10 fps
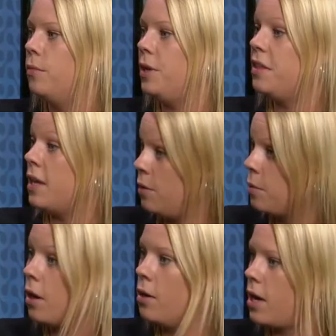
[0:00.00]
We think
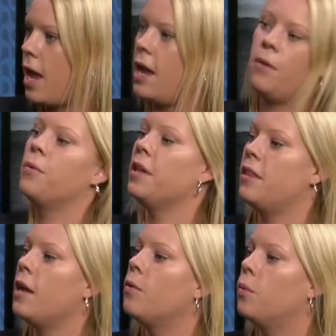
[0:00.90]
we're okay. We
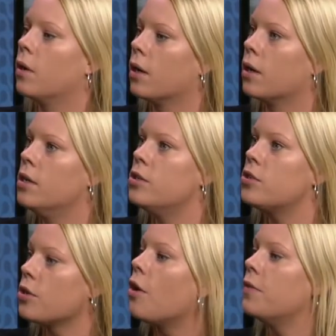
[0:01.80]
think we're
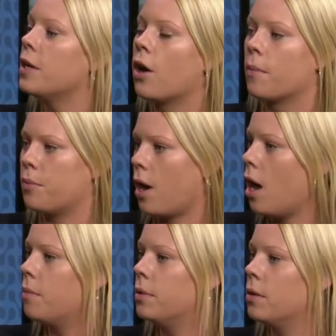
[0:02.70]
solving our
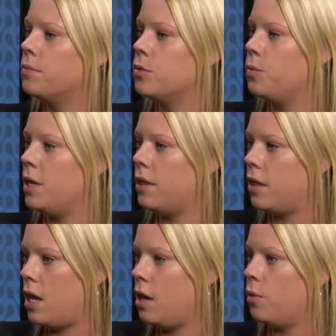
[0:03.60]
problems. We
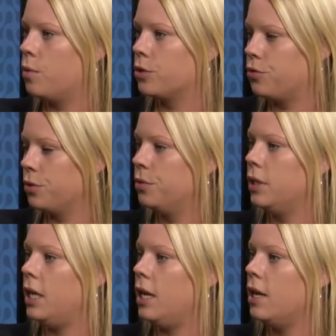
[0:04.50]
think we're
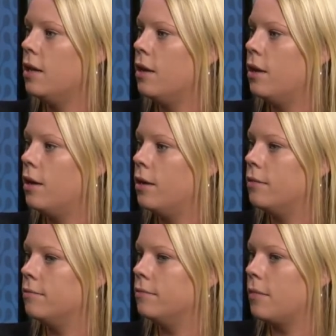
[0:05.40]
truly
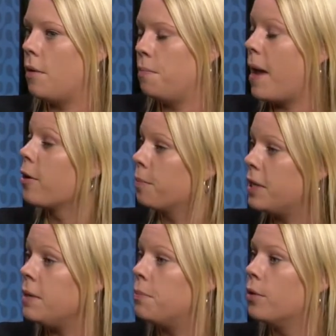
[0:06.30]
better
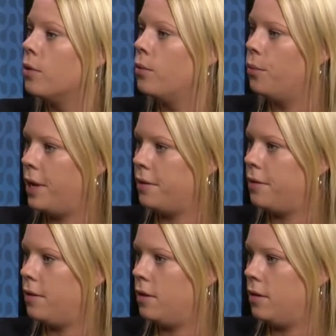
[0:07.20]
people
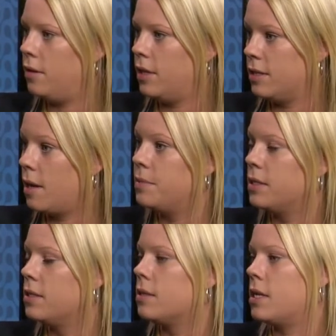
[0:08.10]
with the
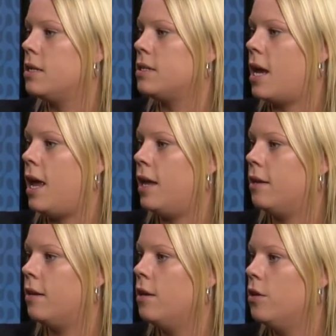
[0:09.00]
substances.
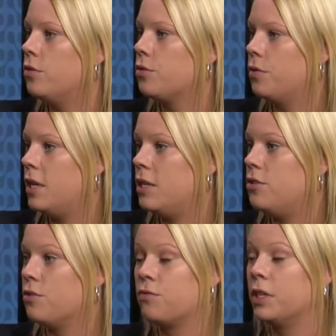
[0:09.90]
And truth
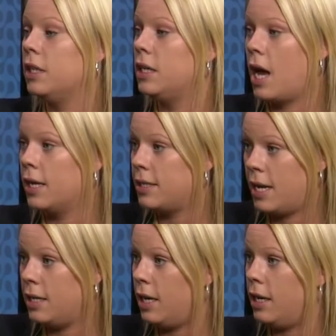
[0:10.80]
is, you're really not
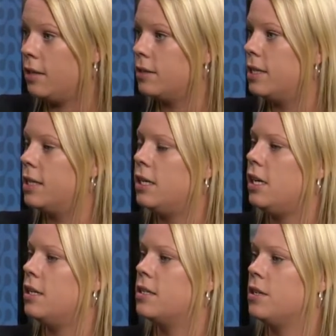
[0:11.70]
tending to the
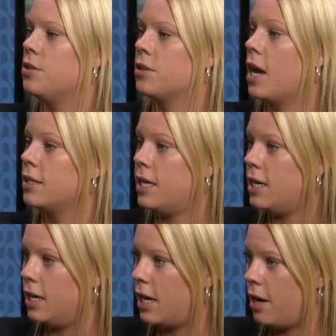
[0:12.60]
needs and you're not
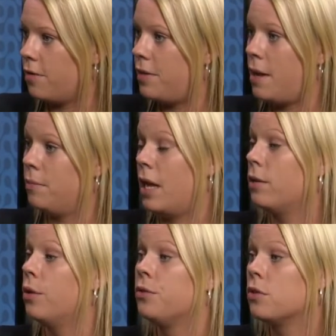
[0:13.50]
taking care of them, let
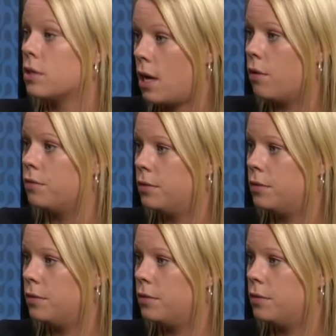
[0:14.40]
alone yourself.